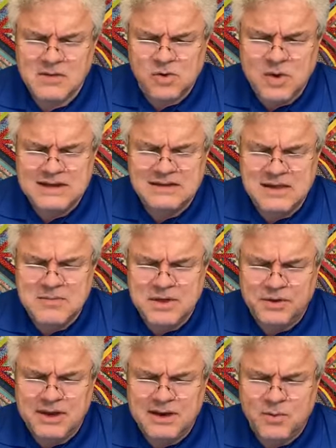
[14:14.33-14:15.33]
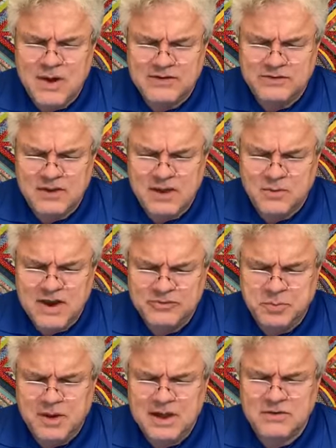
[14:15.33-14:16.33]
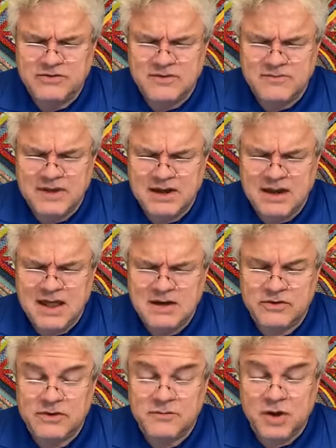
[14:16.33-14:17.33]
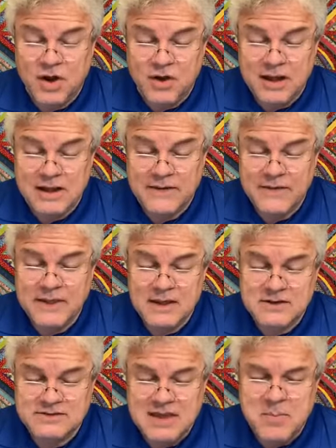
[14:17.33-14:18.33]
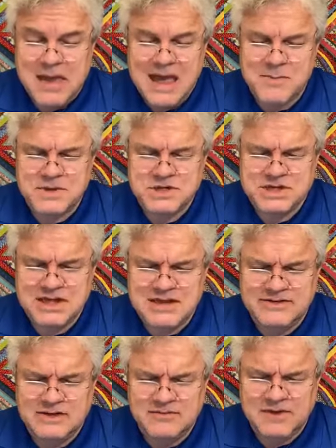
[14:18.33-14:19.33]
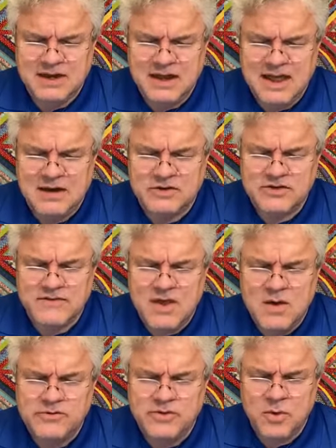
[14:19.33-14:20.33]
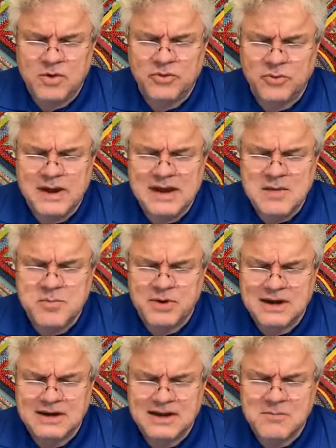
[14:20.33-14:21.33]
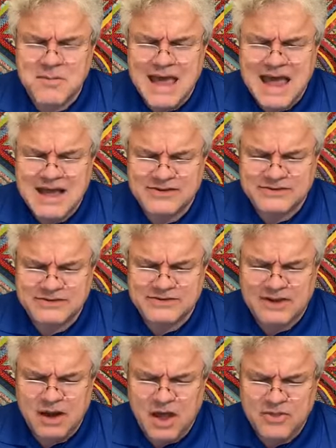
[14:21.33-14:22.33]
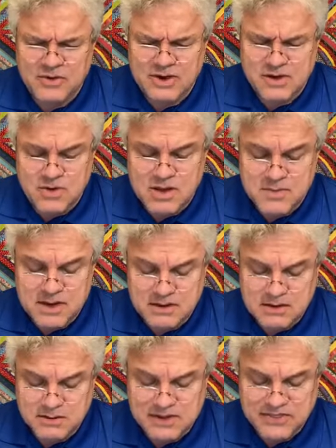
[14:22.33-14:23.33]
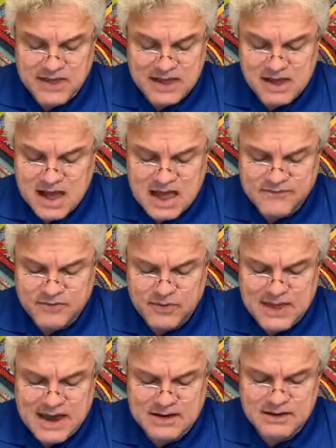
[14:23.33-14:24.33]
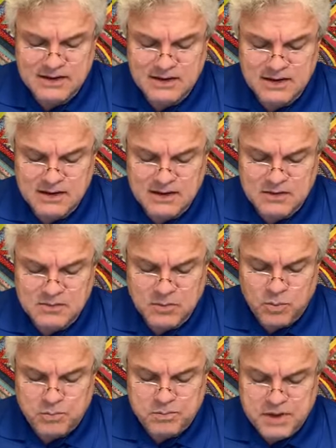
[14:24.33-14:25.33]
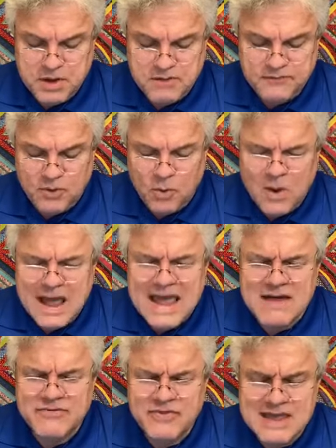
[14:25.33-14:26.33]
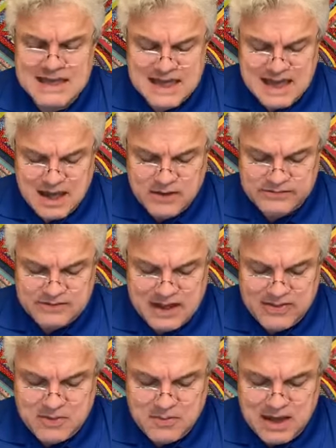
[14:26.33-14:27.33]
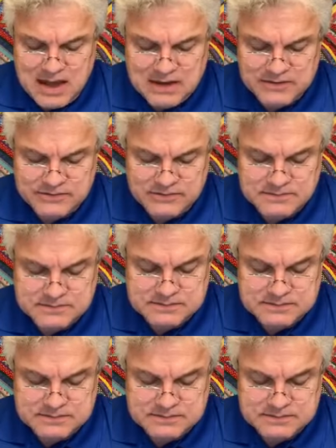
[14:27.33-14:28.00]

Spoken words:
quickly building respirators and ventilators, of turning CPAP machines and ventilators, of those who are 3D printing masks and other equipment. We thank God for that beautiful way of thinking outside the box.